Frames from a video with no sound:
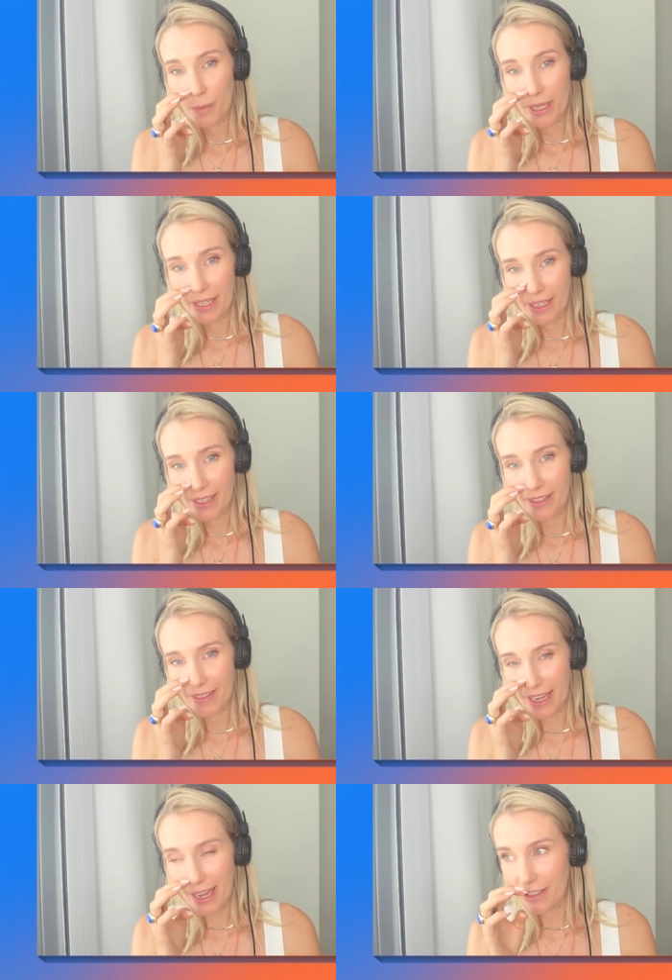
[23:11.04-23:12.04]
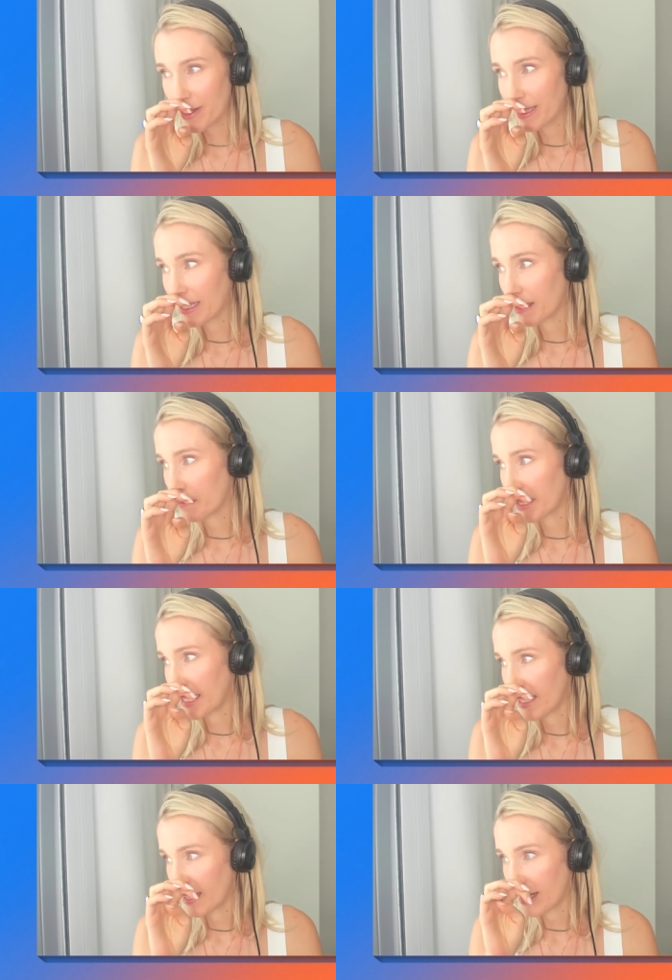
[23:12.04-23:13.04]
We, they actually
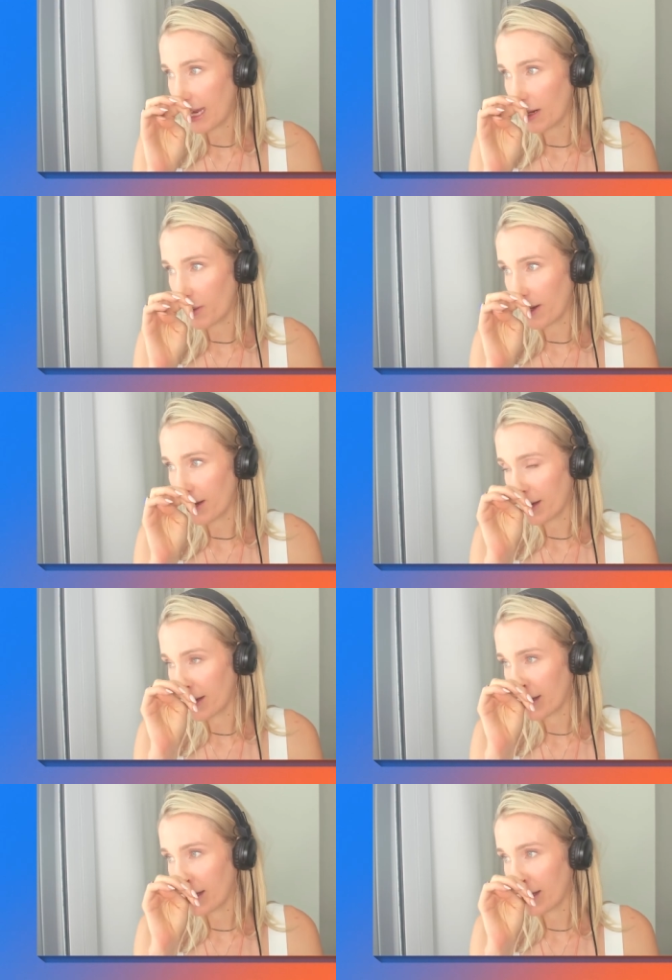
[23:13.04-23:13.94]
completed our,